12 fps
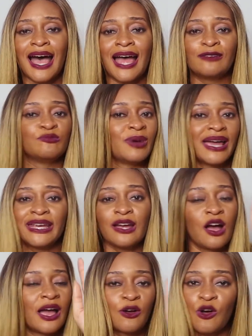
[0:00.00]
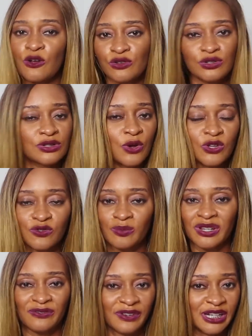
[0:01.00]
and buy stocks from
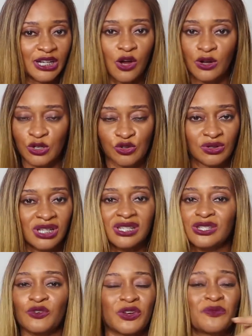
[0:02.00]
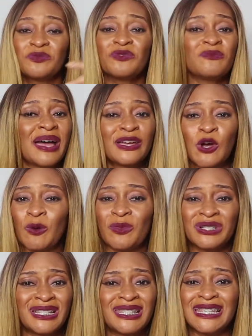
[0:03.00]
different countries, or even buy
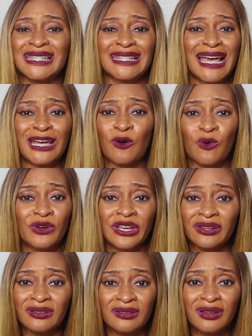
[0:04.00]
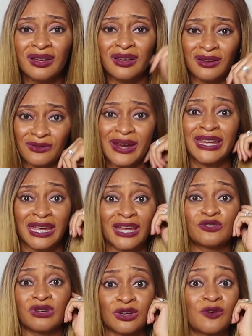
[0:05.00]
commodities like oil, right? You
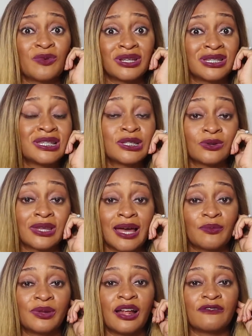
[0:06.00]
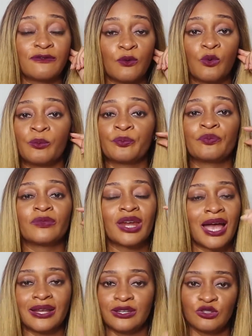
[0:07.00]
can trade commodities on that platform,
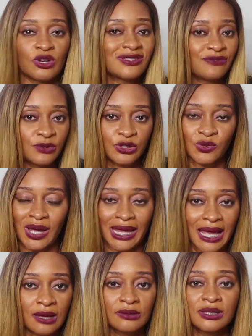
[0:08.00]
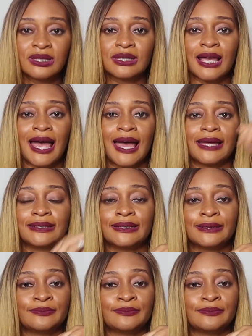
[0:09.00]
and you just fund your account and